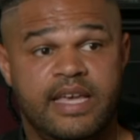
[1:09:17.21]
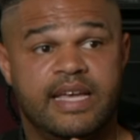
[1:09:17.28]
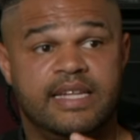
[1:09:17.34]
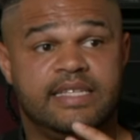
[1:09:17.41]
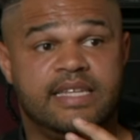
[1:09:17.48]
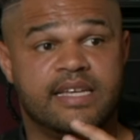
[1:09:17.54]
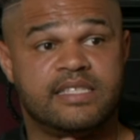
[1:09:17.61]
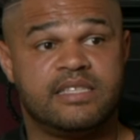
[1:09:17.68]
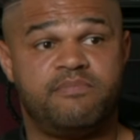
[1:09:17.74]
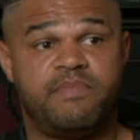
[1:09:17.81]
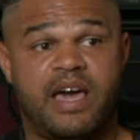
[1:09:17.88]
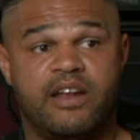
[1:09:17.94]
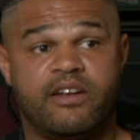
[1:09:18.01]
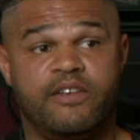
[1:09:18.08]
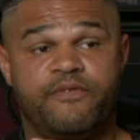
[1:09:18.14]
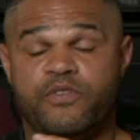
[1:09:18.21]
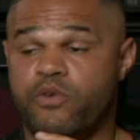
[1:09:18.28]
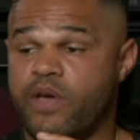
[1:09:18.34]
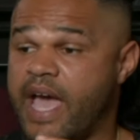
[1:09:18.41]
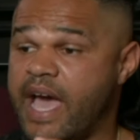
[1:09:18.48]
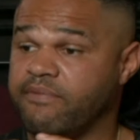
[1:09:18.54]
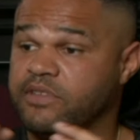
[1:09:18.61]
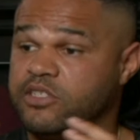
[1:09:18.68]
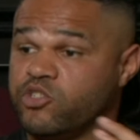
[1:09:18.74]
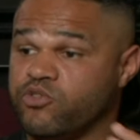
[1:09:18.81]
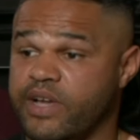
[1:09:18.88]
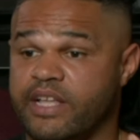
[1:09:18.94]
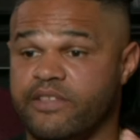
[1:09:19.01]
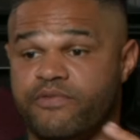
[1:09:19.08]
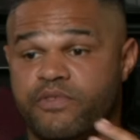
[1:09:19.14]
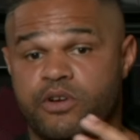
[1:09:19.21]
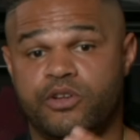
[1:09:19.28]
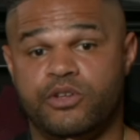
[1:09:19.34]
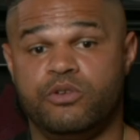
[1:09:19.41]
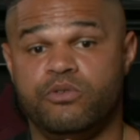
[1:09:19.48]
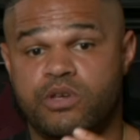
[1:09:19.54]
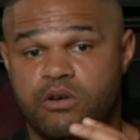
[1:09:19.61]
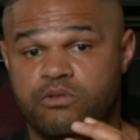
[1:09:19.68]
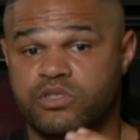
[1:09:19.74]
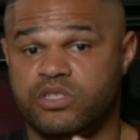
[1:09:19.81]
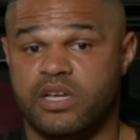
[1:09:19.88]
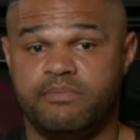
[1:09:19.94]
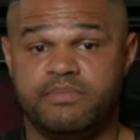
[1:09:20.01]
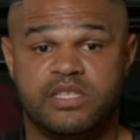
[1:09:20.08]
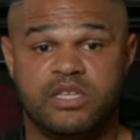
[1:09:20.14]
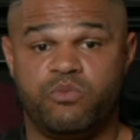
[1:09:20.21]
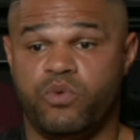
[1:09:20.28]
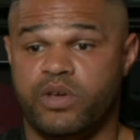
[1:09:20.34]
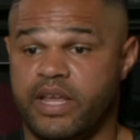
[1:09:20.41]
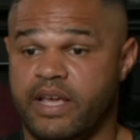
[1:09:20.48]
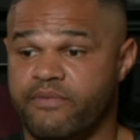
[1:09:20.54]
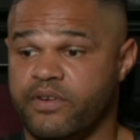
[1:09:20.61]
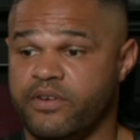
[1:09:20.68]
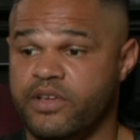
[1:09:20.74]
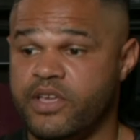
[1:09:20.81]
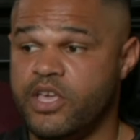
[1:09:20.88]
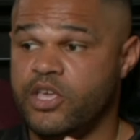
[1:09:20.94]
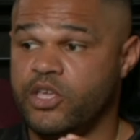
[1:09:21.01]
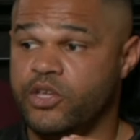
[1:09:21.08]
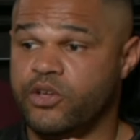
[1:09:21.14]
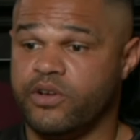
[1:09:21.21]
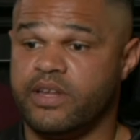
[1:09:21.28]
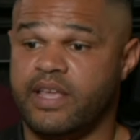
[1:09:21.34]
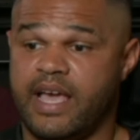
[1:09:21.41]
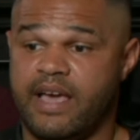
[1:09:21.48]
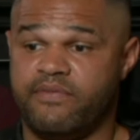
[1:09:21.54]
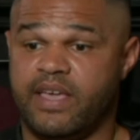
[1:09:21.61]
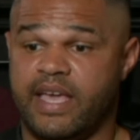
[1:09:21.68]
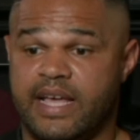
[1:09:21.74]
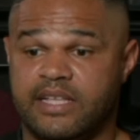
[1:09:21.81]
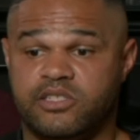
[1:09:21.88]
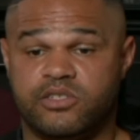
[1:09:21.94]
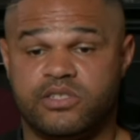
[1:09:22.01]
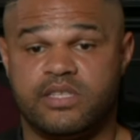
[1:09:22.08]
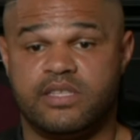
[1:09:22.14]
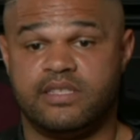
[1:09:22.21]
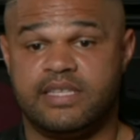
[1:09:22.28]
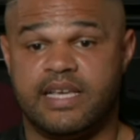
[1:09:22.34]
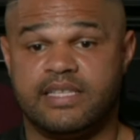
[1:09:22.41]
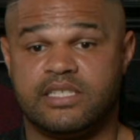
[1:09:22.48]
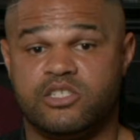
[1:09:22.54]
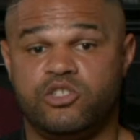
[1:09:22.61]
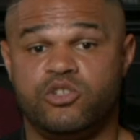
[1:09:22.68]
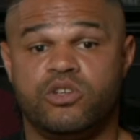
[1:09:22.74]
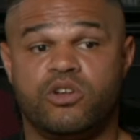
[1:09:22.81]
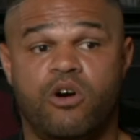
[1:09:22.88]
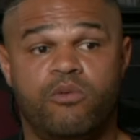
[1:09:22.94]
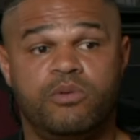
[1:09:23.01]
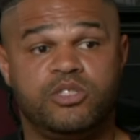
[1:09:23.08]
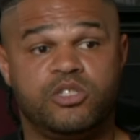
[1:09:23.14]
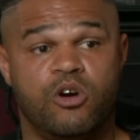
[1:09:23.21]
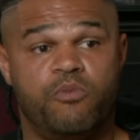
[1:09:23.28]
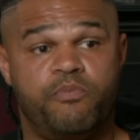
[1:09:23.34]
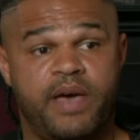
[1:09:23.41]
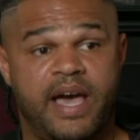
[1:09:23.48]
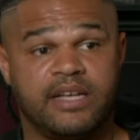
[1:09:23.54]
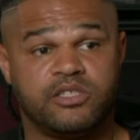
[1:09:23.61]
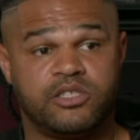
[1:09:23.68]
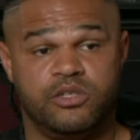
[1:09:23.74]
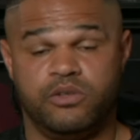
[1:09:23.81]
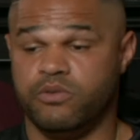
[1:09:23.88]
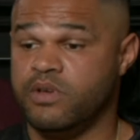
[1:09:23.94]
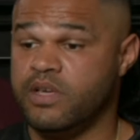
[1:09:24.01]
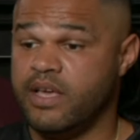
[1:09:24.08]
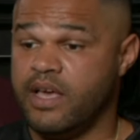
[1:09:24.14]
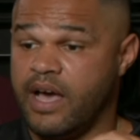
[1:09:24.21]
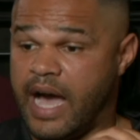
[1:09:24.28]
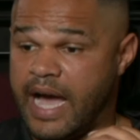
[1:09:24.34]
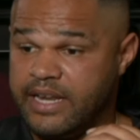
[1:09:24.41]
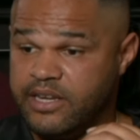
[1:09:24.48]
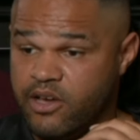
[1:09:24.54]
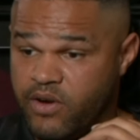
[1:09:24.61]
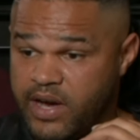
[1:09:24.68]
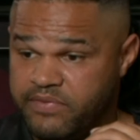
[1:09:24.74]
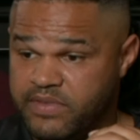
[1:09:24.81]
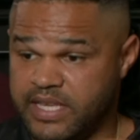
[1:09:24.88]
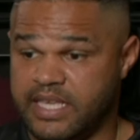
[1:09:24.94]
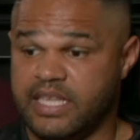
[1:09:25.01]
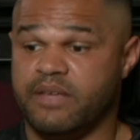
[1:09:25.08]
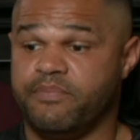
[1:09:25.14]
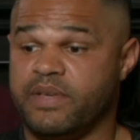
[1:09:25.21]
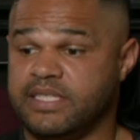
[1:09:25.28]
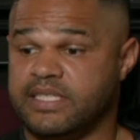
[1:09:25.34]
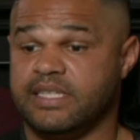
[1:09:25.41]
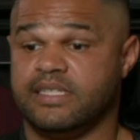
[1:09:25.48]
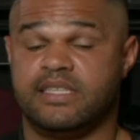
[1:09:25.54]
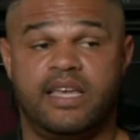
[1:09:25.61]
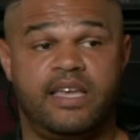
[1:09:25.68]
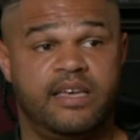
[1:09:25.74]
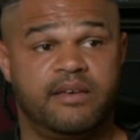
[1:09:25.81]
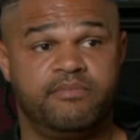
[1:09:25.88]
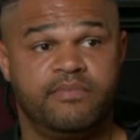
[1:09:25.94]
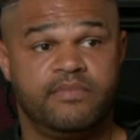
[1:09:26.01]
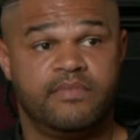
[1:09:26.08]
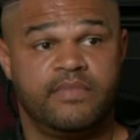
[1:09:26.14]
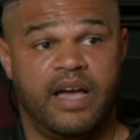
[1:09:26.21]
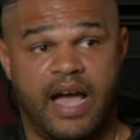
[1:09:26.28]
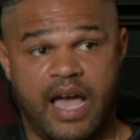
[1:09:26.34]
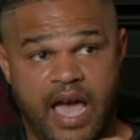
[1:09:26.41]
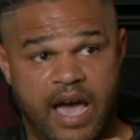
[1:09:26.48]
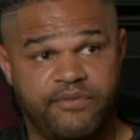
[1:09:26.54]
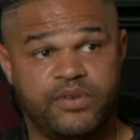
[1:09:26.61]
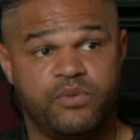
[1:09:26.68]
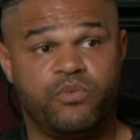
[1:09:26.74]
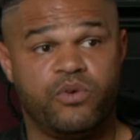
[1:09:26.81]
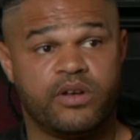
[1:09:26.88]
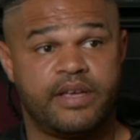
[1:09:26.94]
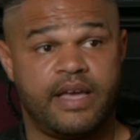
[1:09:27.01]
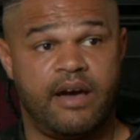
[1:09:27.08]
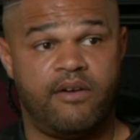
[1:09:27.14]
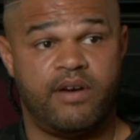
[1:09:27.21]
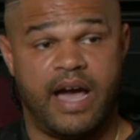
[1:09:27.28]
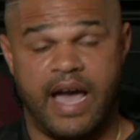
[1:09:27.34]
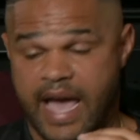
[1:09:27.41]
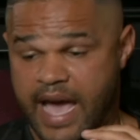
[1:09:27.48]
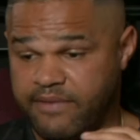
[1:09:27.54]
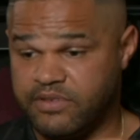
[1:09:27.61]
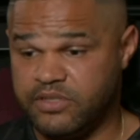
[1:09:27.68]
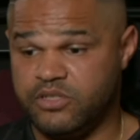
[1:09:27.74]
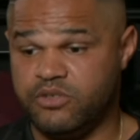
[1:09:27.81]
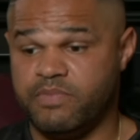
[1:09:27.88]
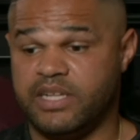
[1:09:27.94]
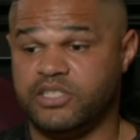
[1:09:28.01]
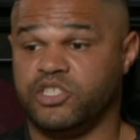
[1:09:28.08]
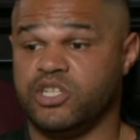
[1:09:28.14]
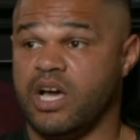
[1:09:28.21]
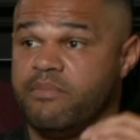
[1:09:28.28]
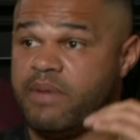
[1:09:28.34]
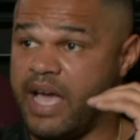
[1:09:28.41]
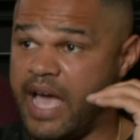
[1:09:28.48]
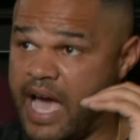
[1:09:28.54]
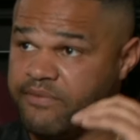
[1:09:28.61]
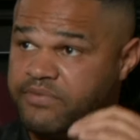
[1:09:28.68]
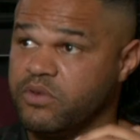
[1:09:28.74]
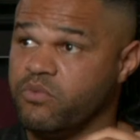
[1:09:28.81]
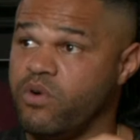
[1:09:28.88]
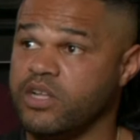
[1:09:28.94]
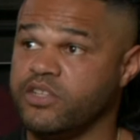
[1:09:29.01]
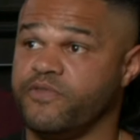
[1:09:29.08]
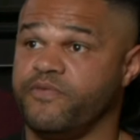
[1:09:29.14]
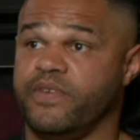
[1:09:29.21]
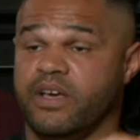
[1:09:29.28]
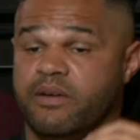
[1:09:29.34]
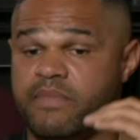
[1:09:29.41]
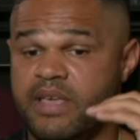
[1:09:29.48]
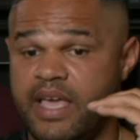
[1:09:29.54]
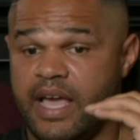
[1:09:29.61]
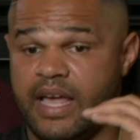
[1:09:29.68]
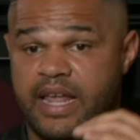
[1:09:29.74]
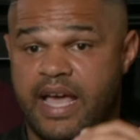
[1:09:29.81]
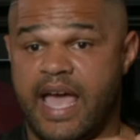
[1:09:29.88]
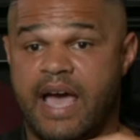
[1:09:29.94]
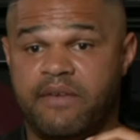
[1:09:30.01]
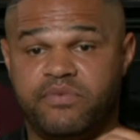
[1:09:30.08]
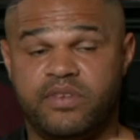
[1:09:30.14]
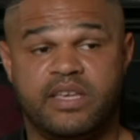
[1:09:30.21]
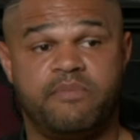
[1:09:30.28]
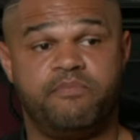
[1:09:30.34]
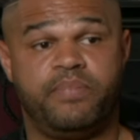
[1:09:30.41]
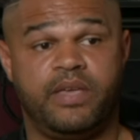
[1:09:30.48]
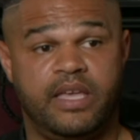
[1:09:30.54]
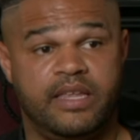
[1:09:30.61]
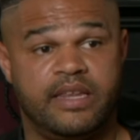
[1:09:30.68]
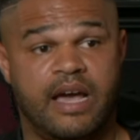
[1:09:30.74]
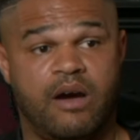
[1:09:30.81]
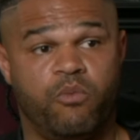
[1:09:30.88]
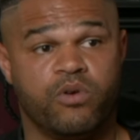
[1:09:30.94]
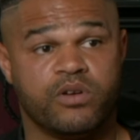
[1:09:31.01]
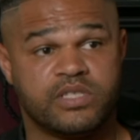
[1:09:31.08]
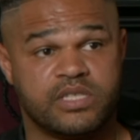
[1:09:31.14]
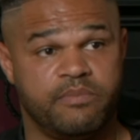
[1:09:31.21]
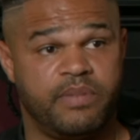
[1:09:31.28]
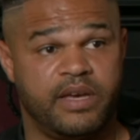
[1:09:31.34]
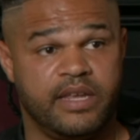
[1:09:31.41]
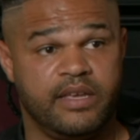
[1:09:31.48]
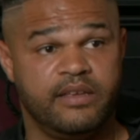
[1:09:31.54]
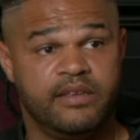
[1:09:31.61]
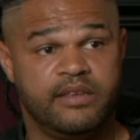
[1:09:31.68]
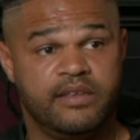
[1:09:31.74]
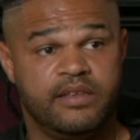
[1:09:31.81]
It doesn't matter if you have to transfer, a new coach comes in, whatever, you're going to have the answers to the test because you could always go back to, I know I have to get up at 6 a.m., I have to work out, I have to do my job, I have to watch film, and I have to compete and outwork somebody.